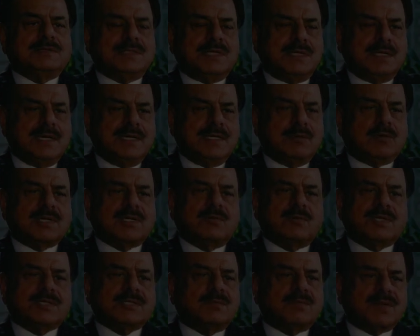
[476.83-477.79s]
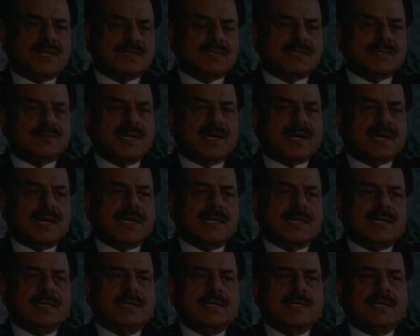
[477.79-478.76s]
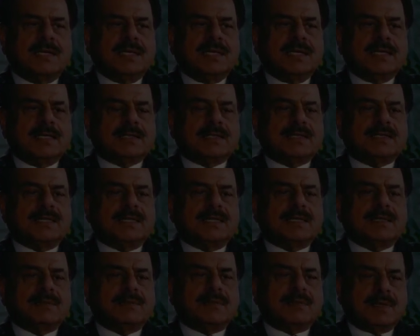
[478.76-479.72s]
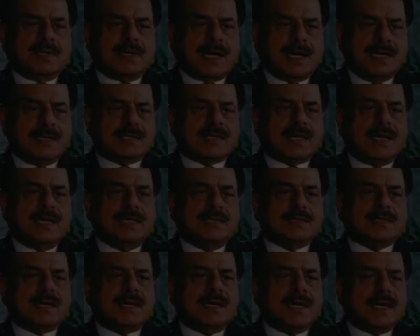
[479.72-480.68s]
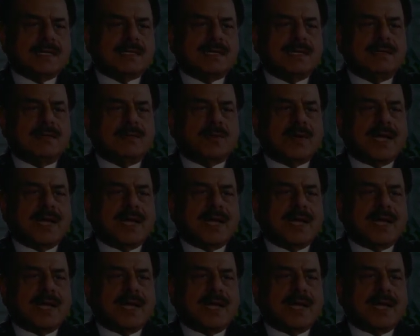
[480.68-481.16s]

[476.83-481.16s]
Generally what the Western press has been writing is that the ISI is reluctant to